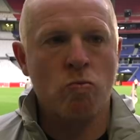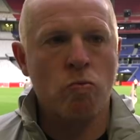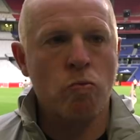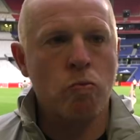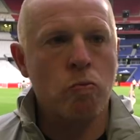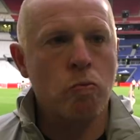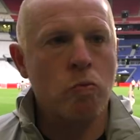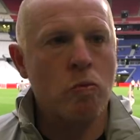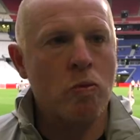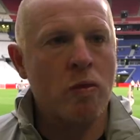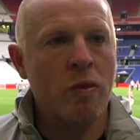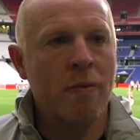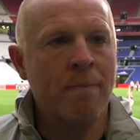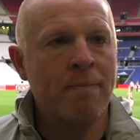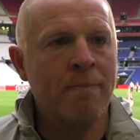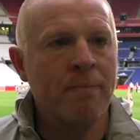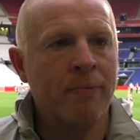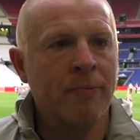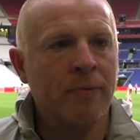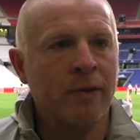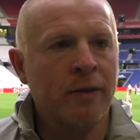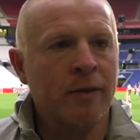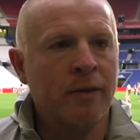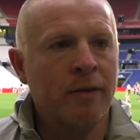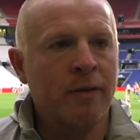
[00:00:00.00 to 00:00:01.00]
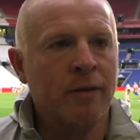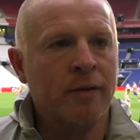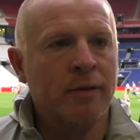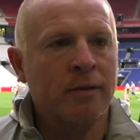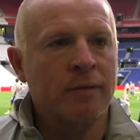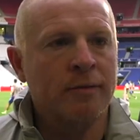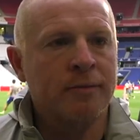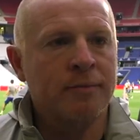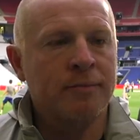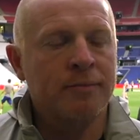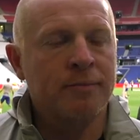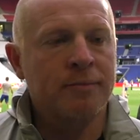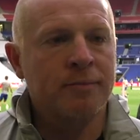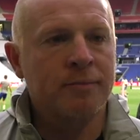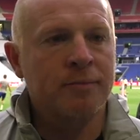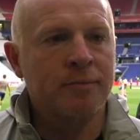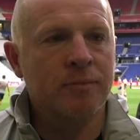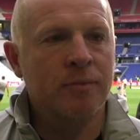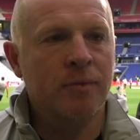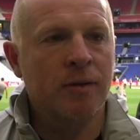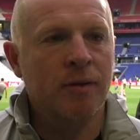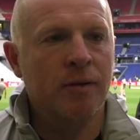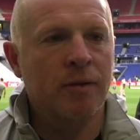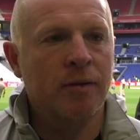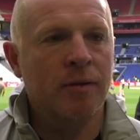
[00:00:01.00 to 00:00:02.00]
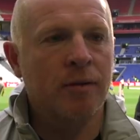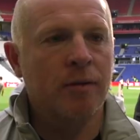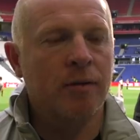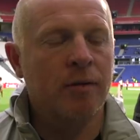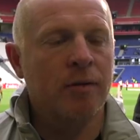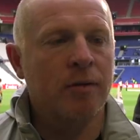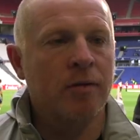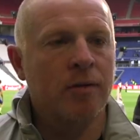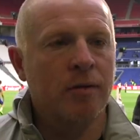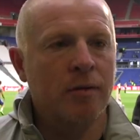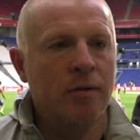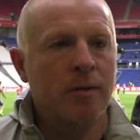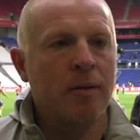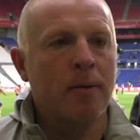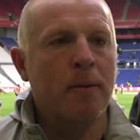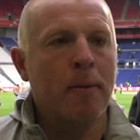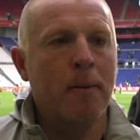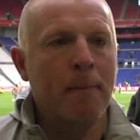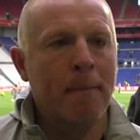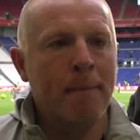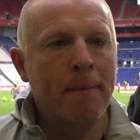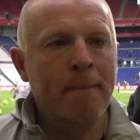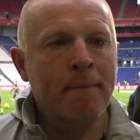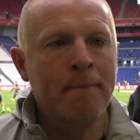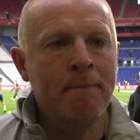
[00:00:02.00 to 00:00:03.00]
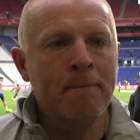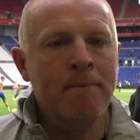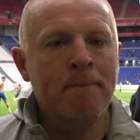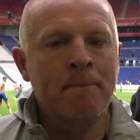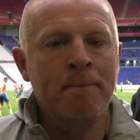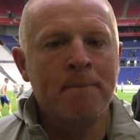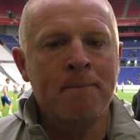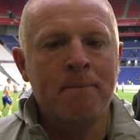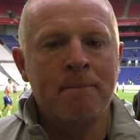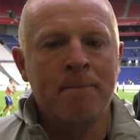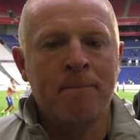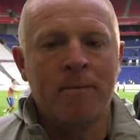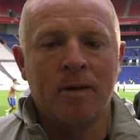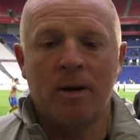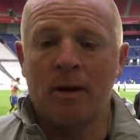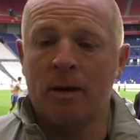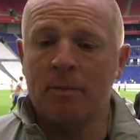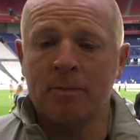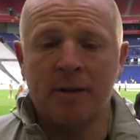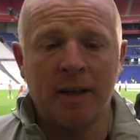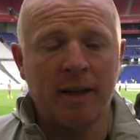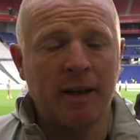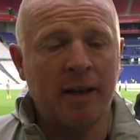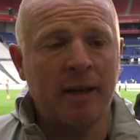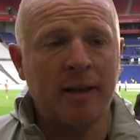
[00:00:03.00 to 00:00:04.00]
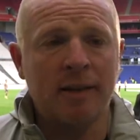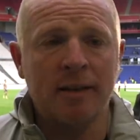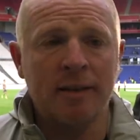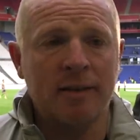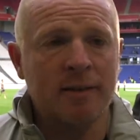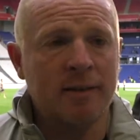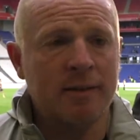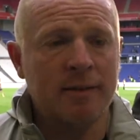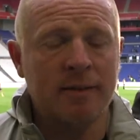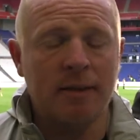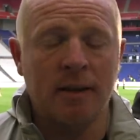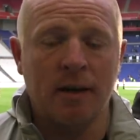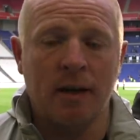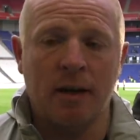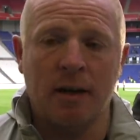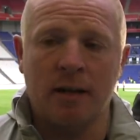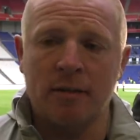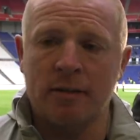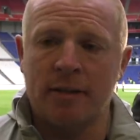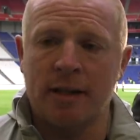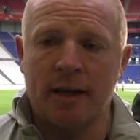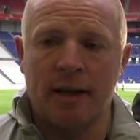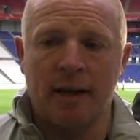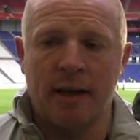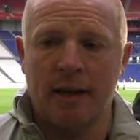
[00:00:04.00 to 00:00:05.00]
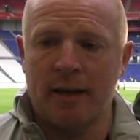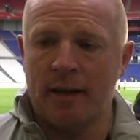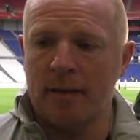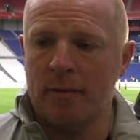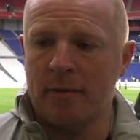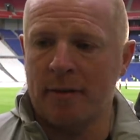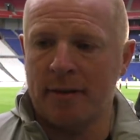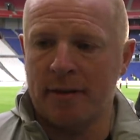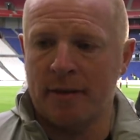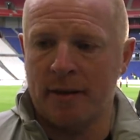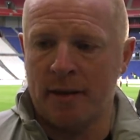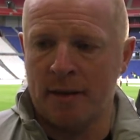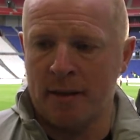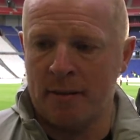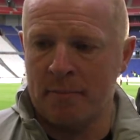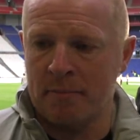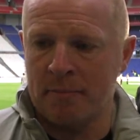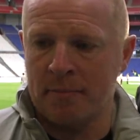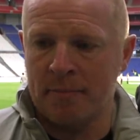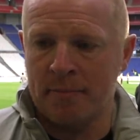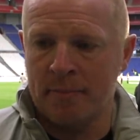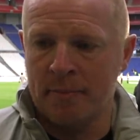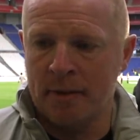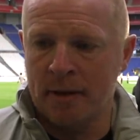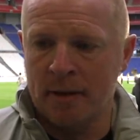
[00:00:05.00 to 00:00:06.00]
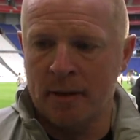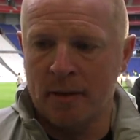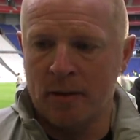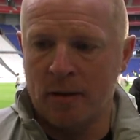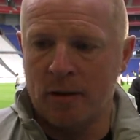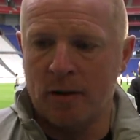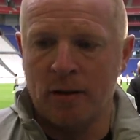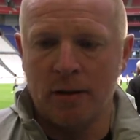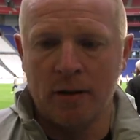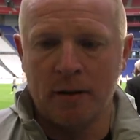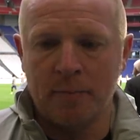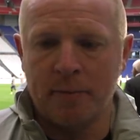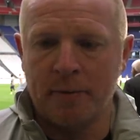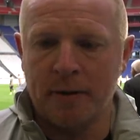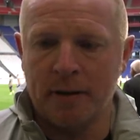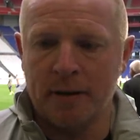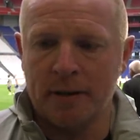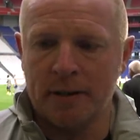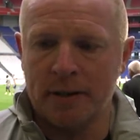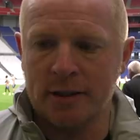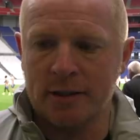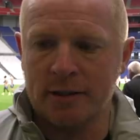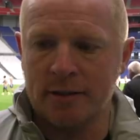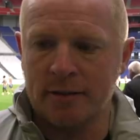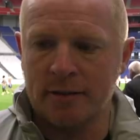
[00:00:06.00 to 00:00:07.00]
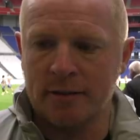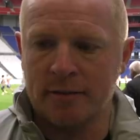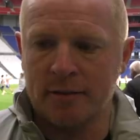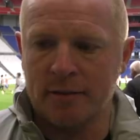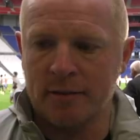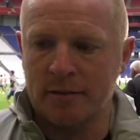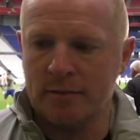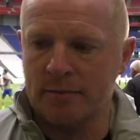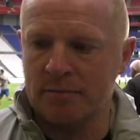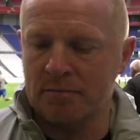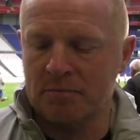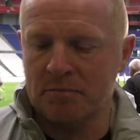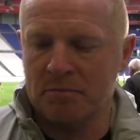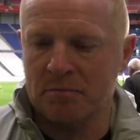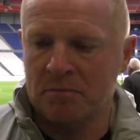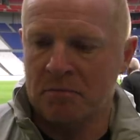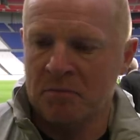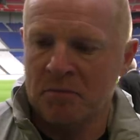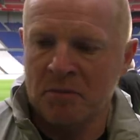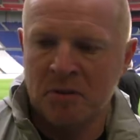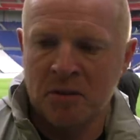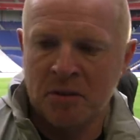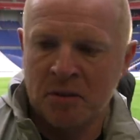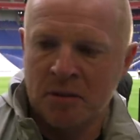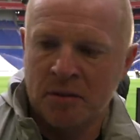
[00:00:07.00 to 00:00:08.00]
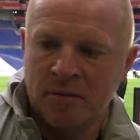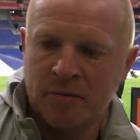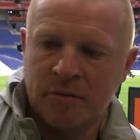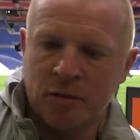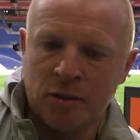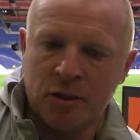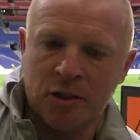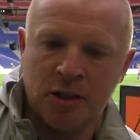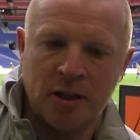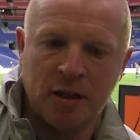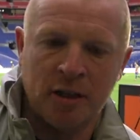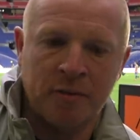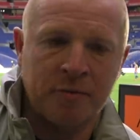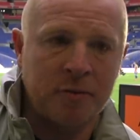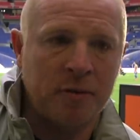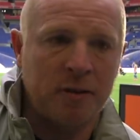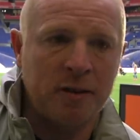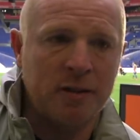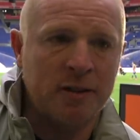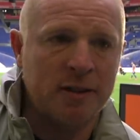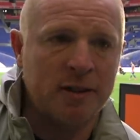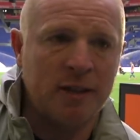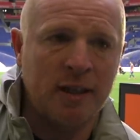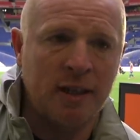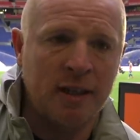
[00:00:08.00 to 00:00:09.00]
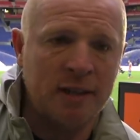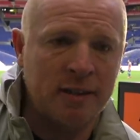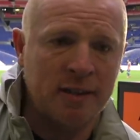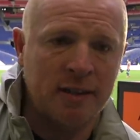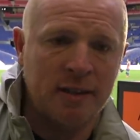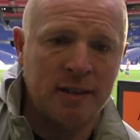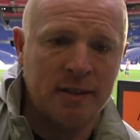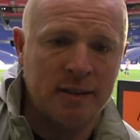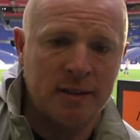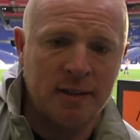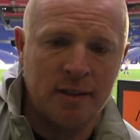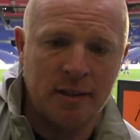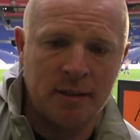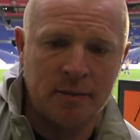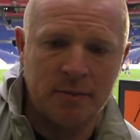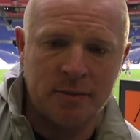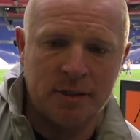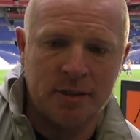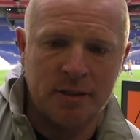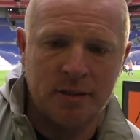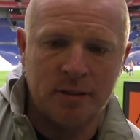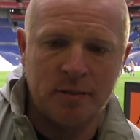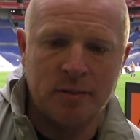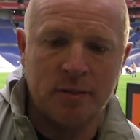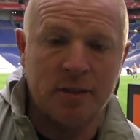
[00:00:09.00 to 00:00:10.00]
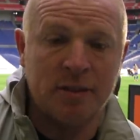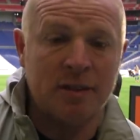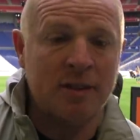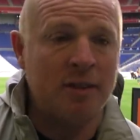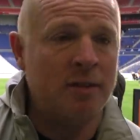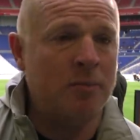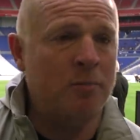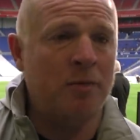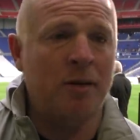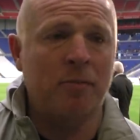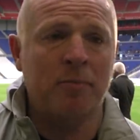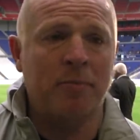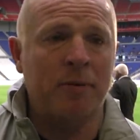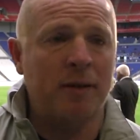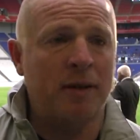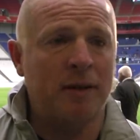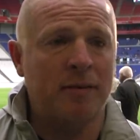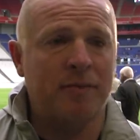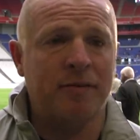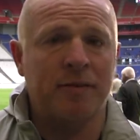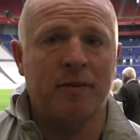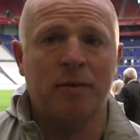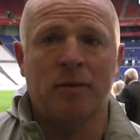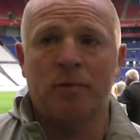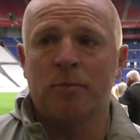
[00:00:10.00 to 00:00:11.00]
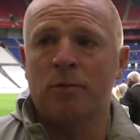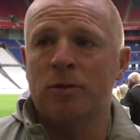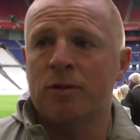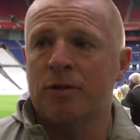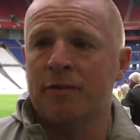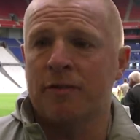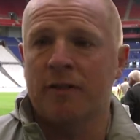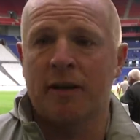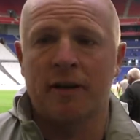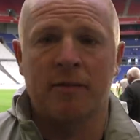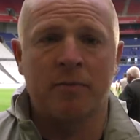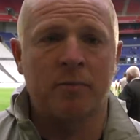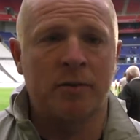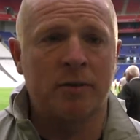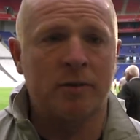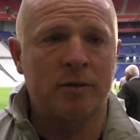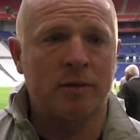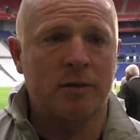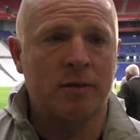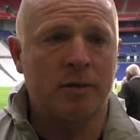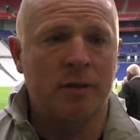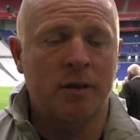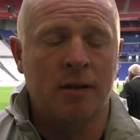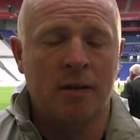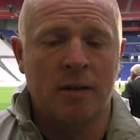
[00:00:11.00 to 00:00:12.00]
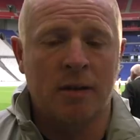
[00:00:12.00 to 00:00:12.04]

Neil, your thoughts? You played two Celtic teams there, so your thoughts on that workout? I'm delighted. You know, I was delighted with um, all the players. I thought first half were outstanding at times. You know, considering we've played for almost five months,